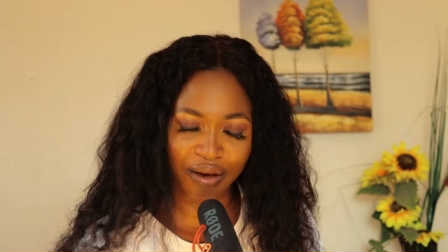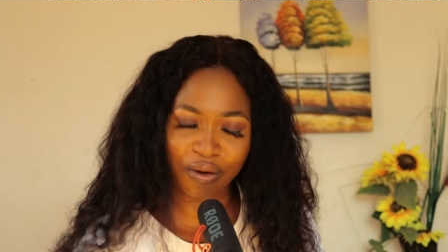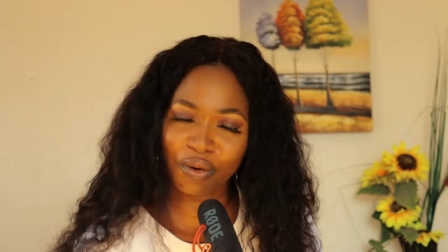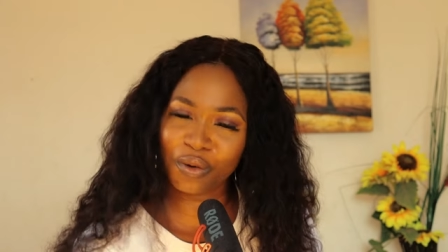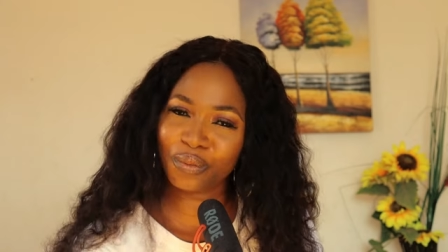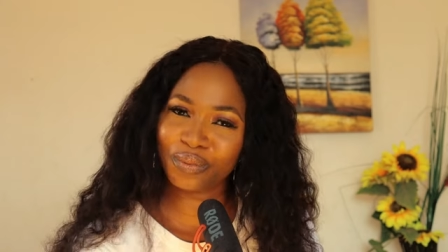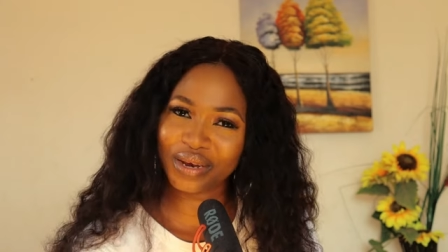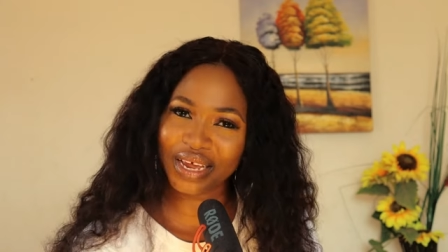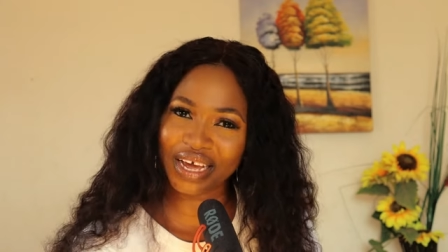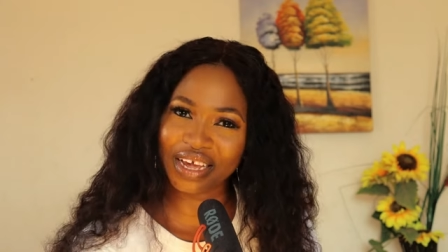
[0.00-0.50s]
I
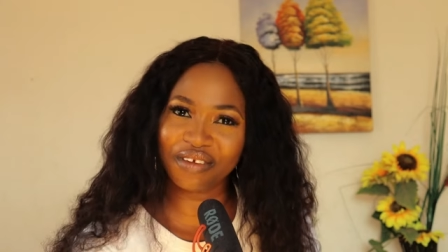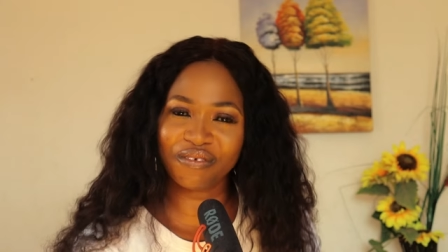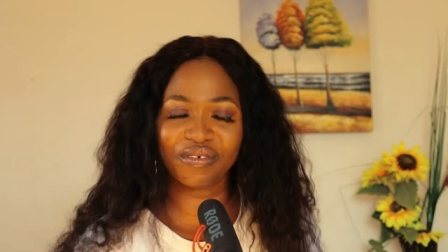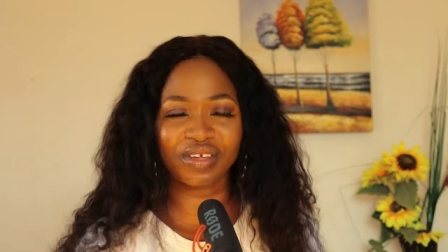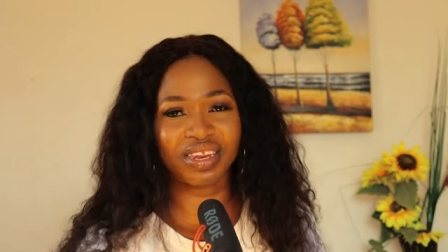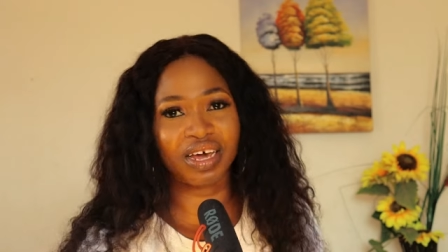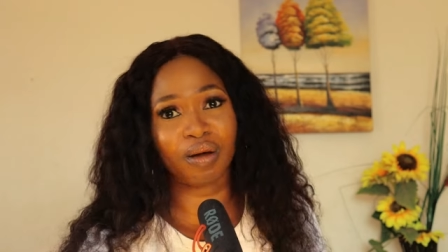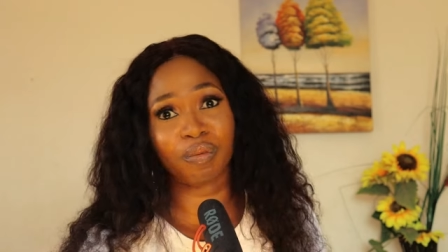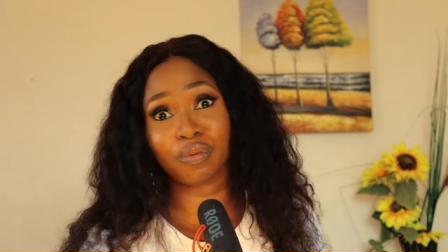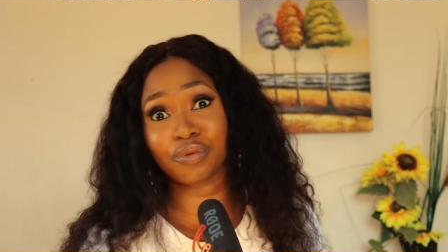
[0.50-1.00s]
hope that if
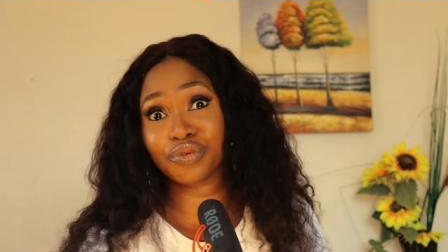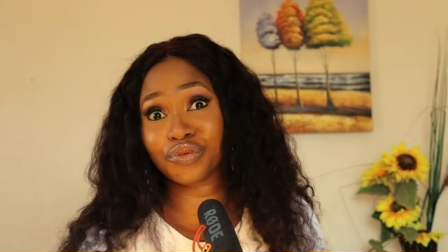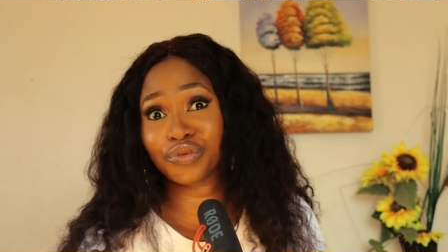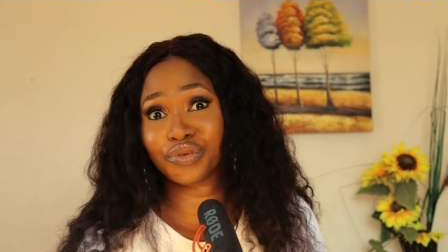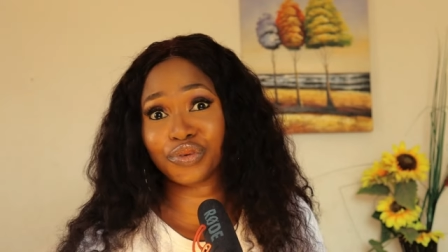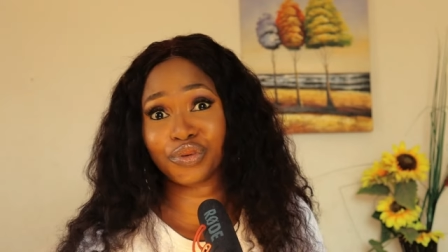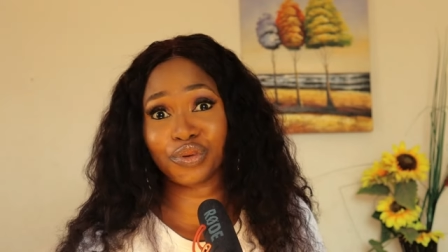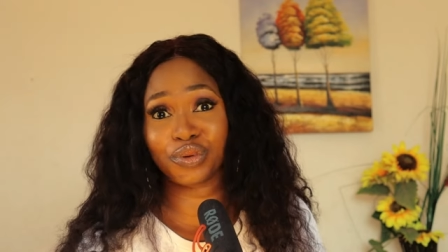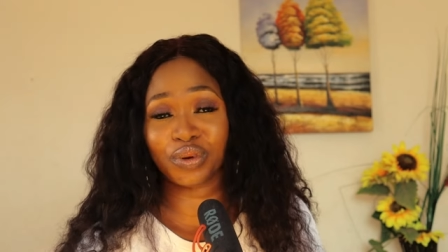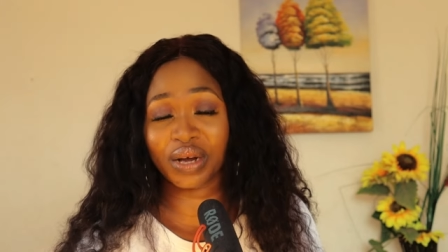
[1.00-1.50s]
it happens
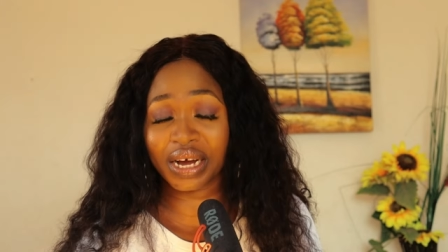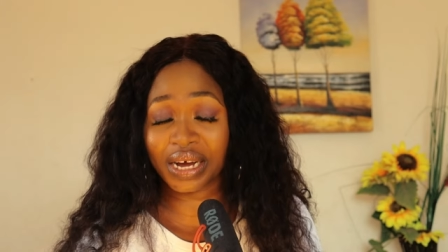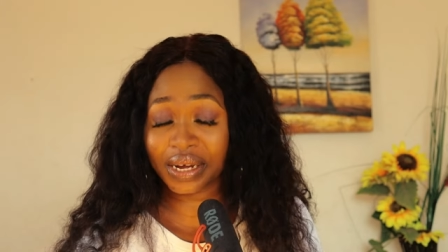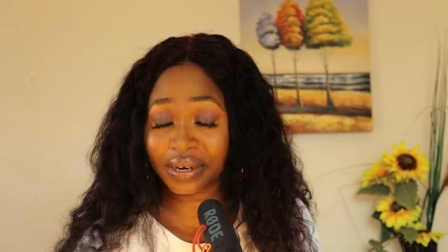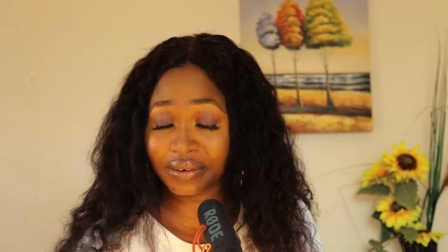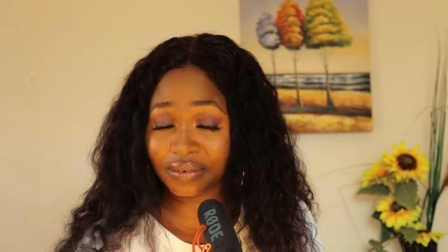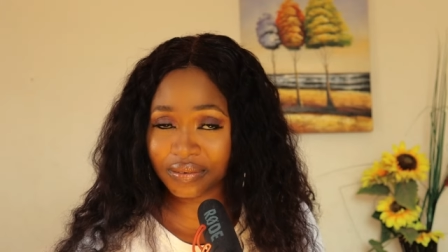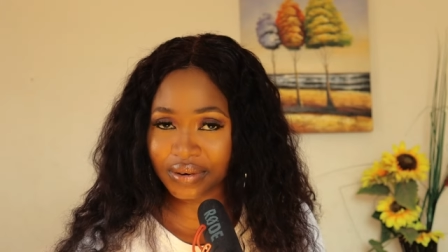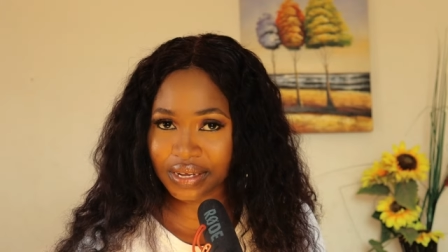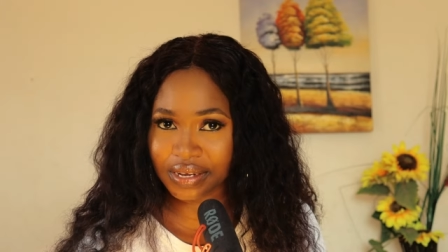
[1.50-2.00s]
to you, you can
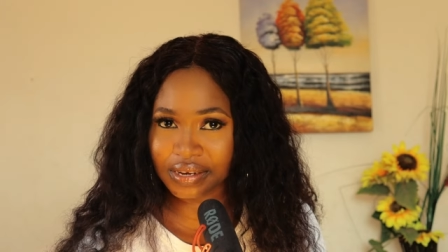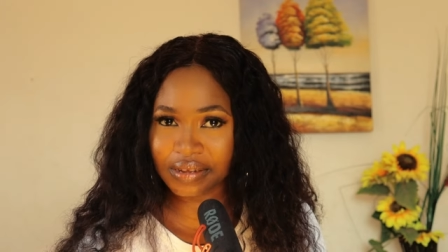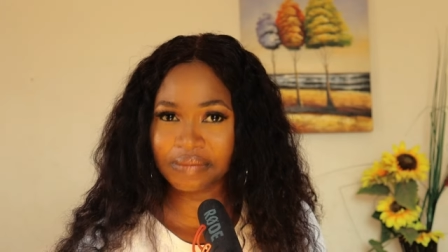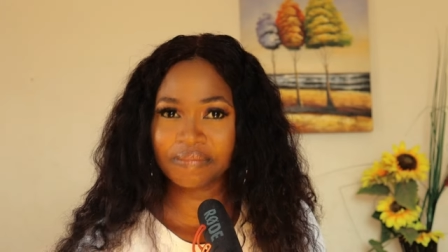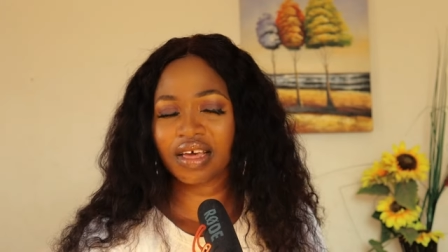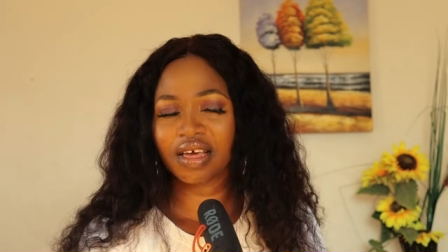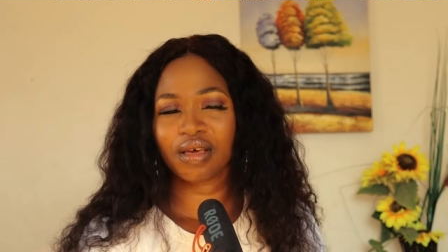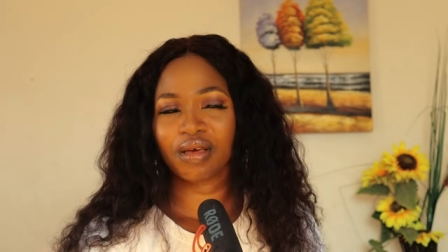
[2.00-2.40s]
handle it,